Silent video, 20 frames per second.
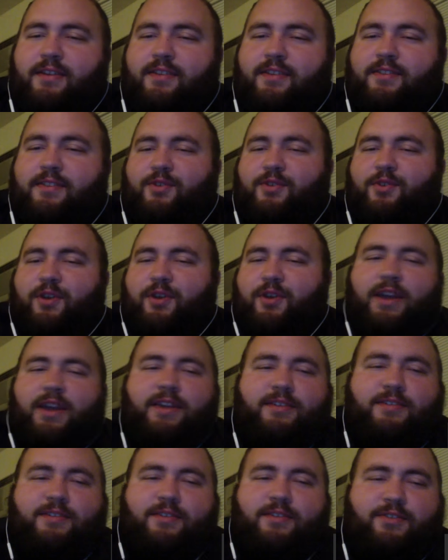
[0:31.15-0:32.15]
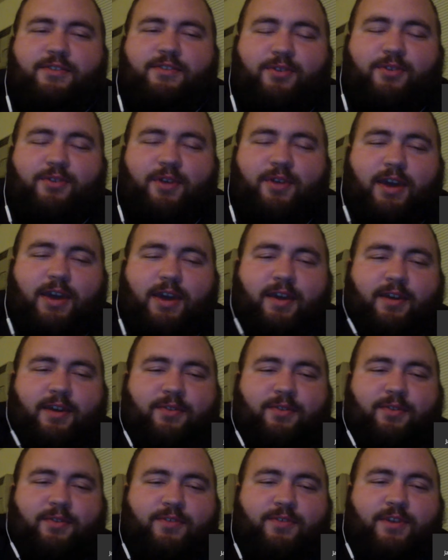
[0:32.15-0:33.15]
It is great to
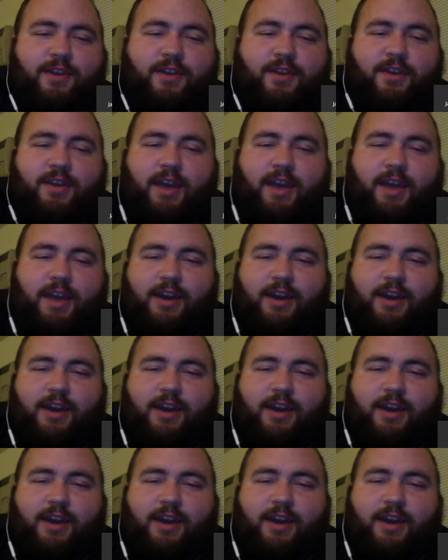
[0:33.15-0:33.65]
have